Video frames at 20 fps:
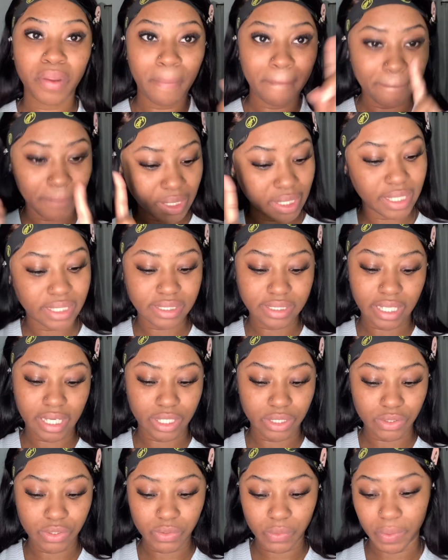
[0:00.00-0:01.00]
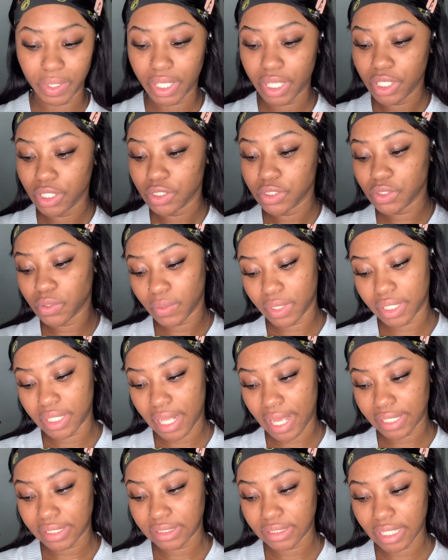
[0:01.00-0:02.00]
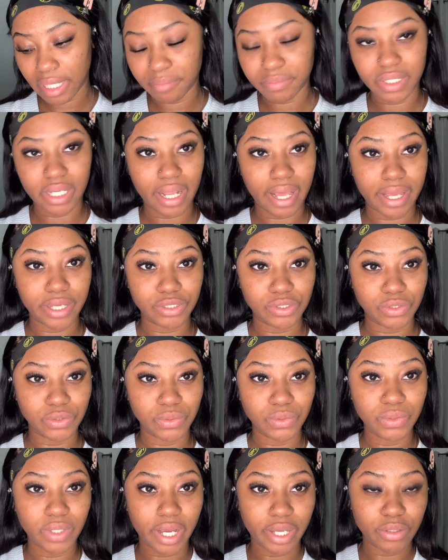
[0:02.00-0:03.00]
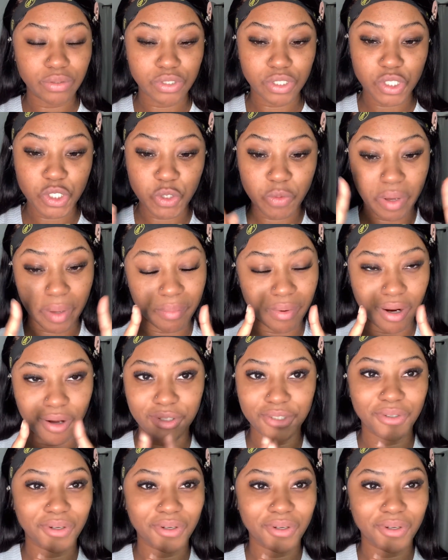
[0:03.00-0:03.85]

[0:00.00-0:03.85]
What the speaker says: But let's get into it. So the next step that I do, I usually do my brows.